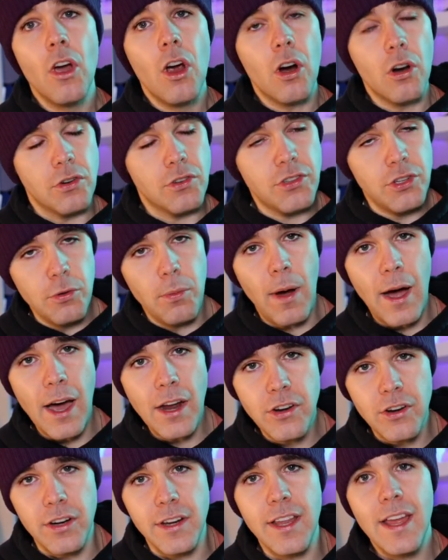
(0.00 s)
or
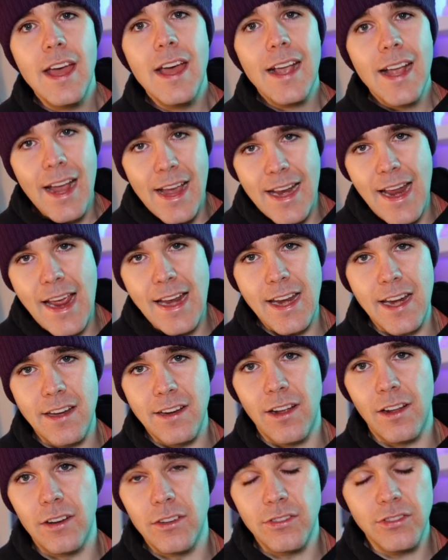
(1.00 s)
200 Canadian
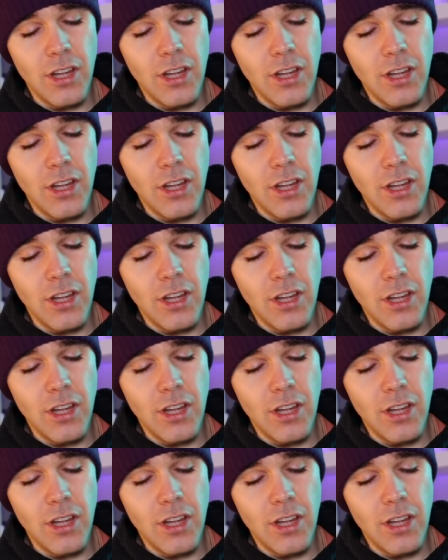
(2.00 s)
dollars.